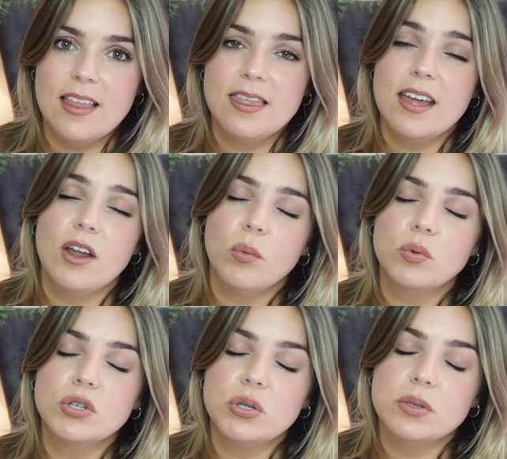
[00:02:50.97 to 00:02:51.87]
and then I
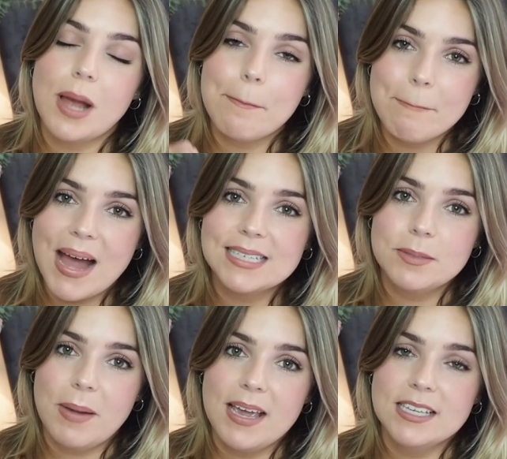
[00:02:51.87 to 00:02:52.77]
would use a matte
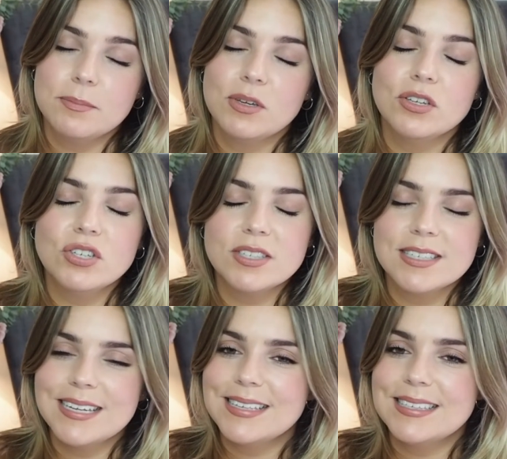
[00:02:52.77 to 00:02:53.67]
base because
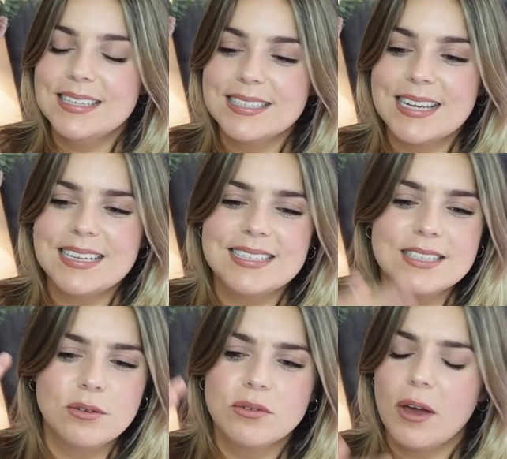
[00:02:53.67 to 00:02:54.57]
your skin is
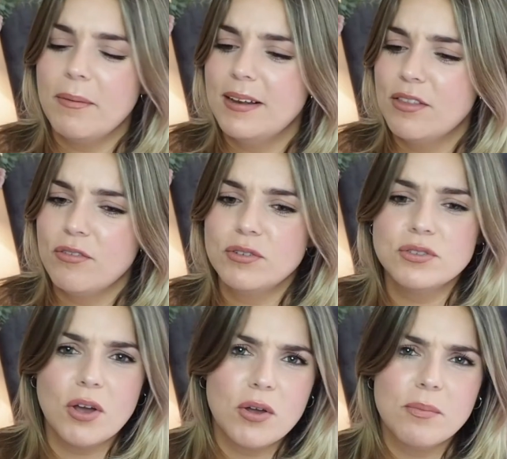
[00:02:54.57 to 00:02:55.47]
still going through
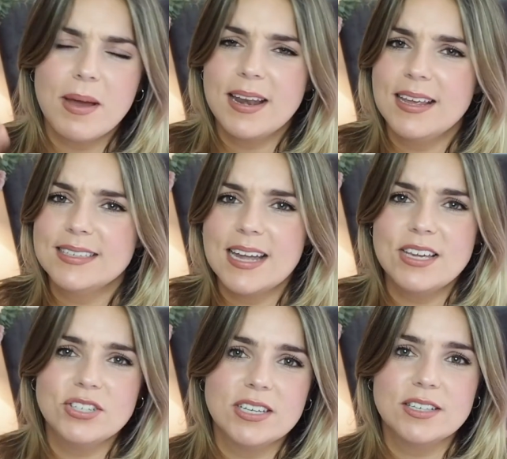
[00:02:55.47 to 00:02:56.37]
so many
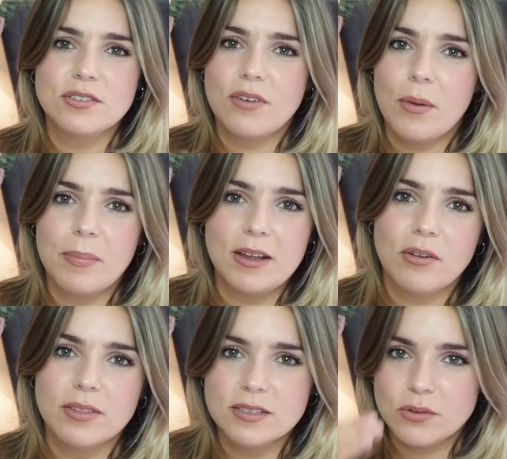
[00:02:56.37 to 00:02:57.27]
stages throughout being
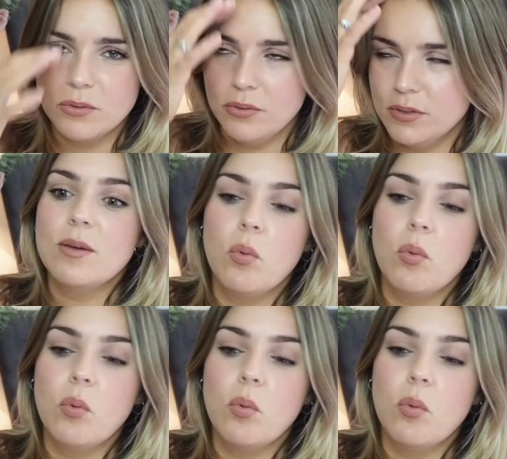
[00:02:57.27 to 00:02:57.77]
on this course.